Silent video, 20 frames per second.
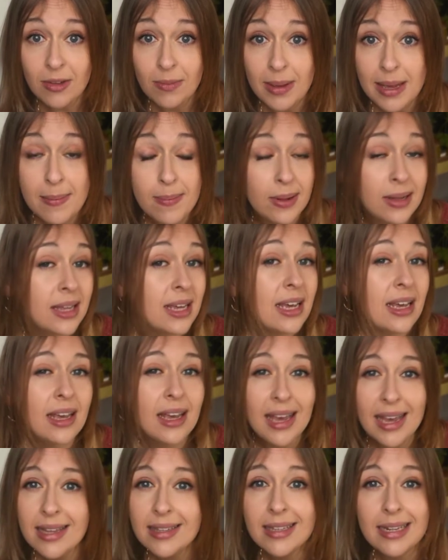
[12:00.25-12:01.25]
of people
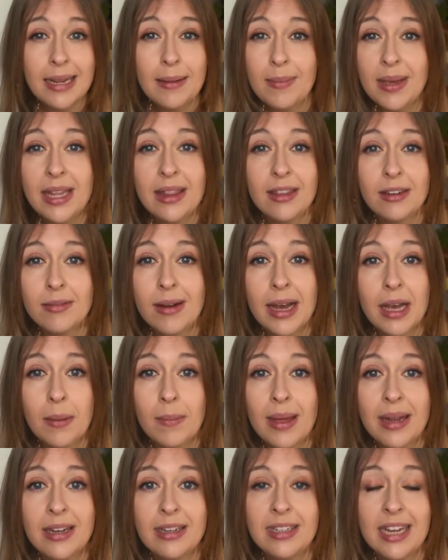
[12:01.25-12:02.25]
easily meet their
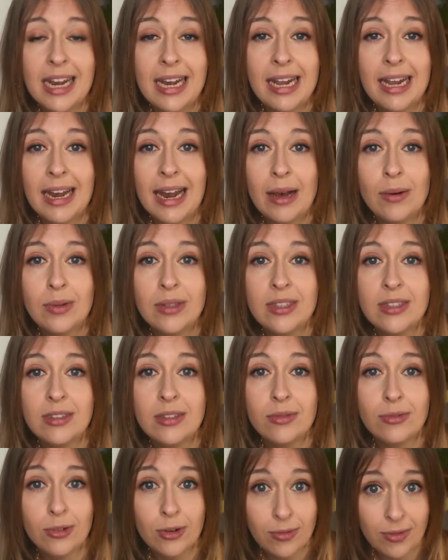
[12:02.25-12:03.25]
recommended daily allowances
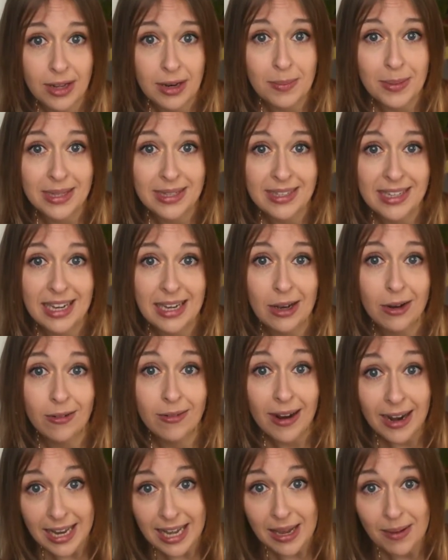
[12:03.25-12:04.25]
for vitamin C
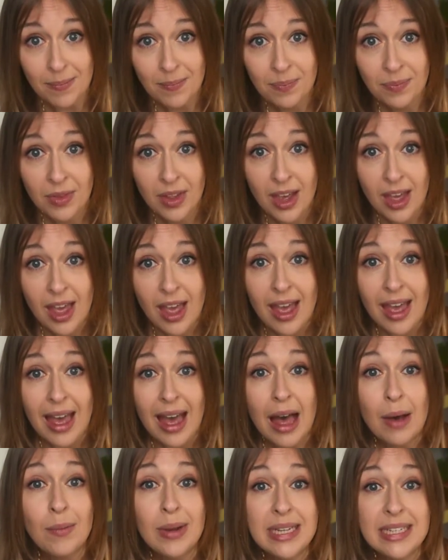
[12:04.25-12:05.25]
already.
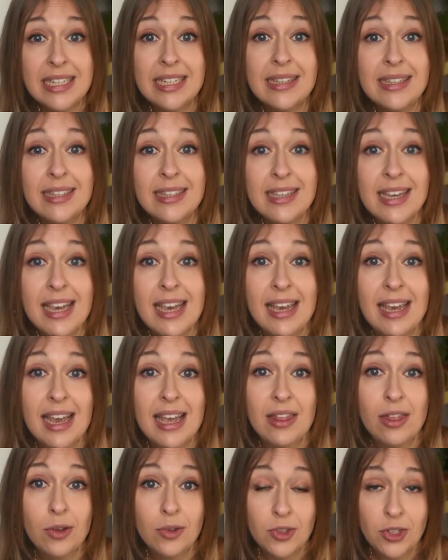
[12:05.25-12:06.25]
And we did see
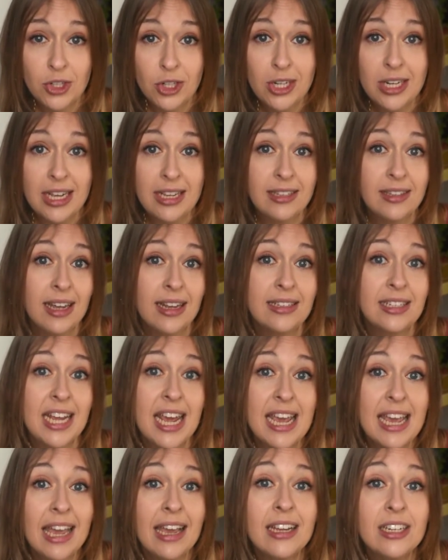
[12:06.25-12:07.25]
in those studies that
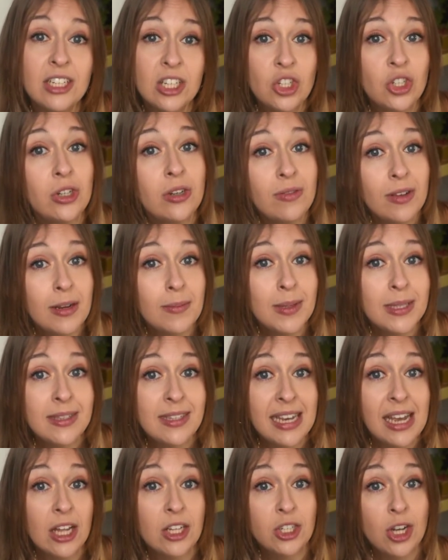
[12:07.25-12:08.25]
taking additional vitamin
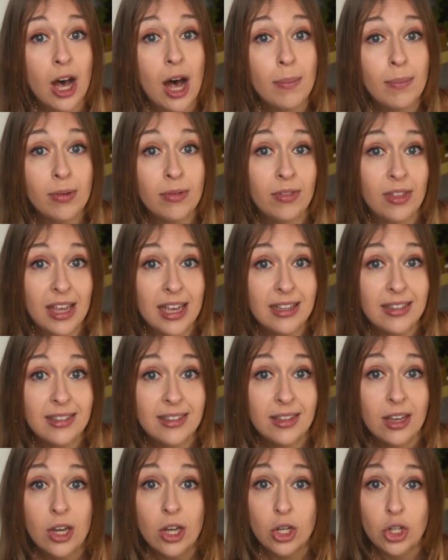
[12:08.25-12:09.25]
C on top of
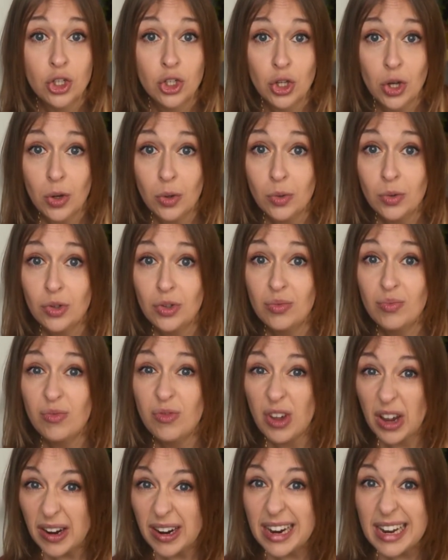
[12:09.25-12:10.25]
this showed
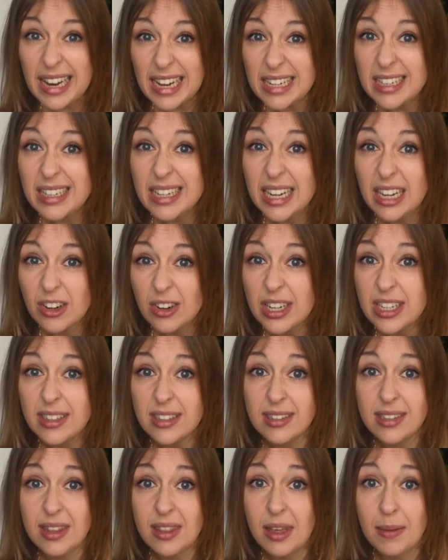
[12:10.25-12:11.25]
very little
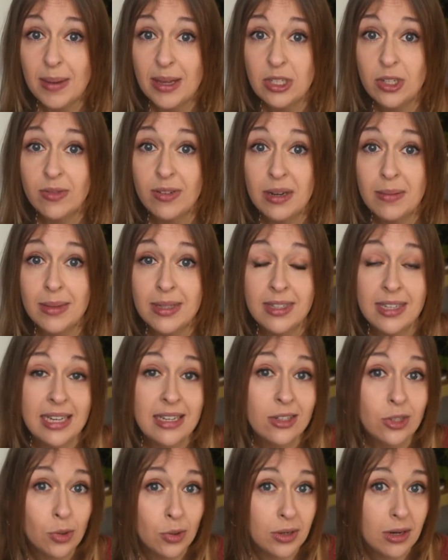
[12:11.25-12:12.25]
increases in the amount of vitamin C
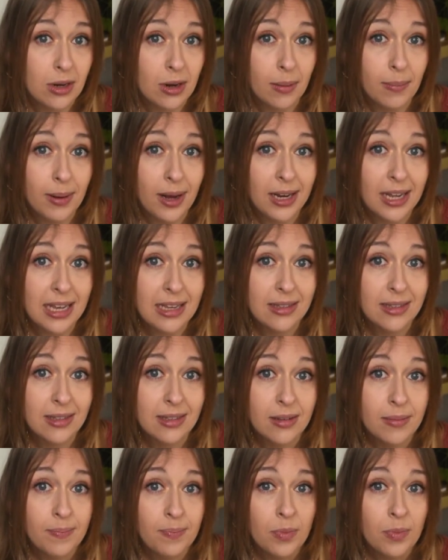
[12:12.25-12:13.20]
stored in our bodies.